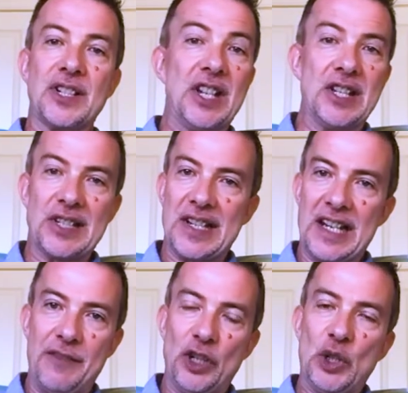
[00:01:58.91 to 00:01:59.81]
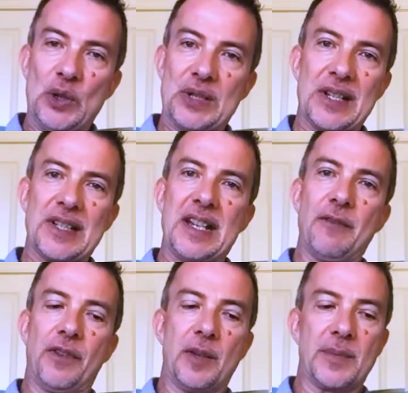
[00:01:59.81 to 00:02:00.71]
Jesus didn't even use this name
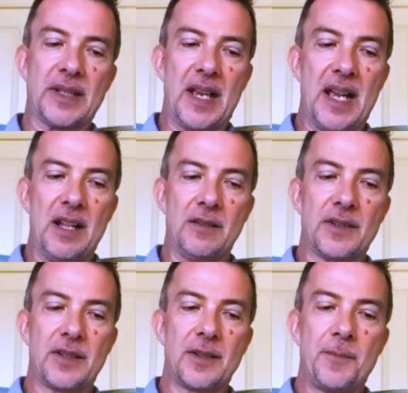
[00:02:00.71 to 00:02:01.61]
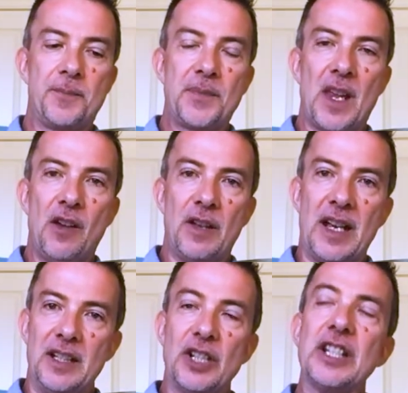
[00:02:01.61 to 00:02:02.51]
for themselves.
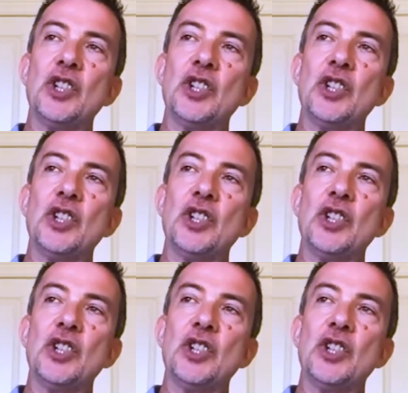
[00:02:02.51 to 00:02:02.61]
He didn't